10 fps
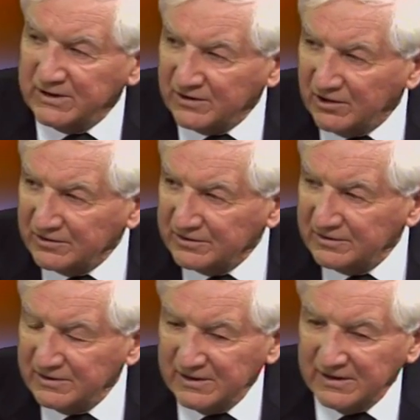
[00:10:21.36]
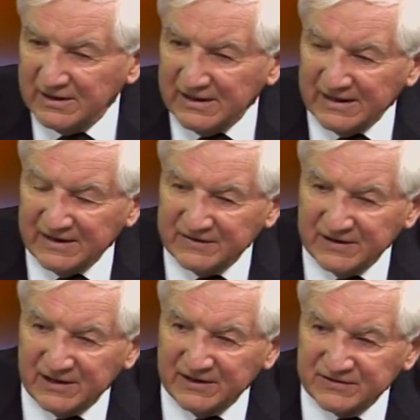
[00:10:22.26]
went on, uh,
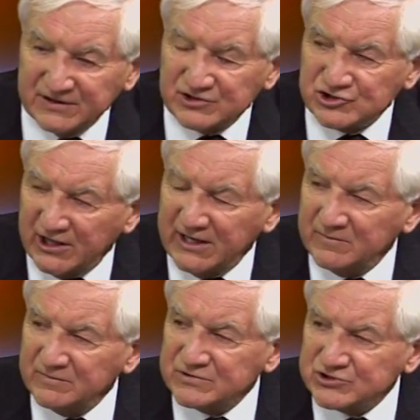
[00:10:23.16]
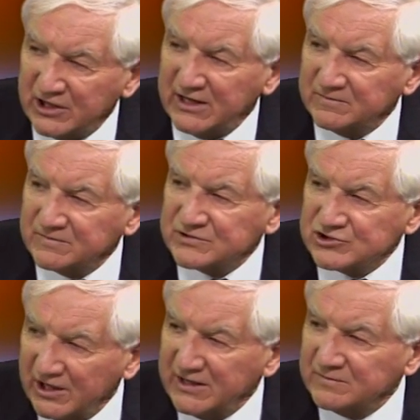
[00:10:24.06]
then I think shame, shame,
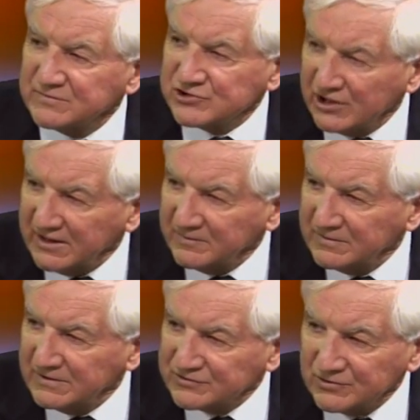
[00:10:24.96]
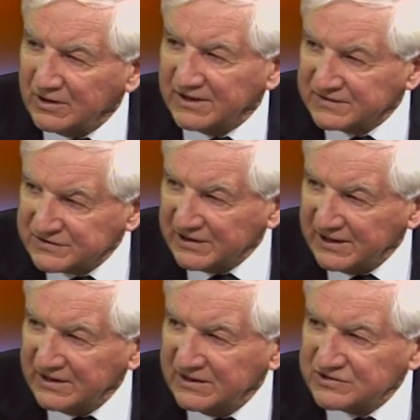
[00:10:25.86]
shame, shame. That's all I can
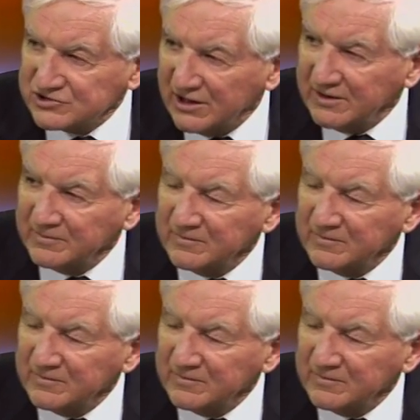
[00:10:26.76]
say. Shame.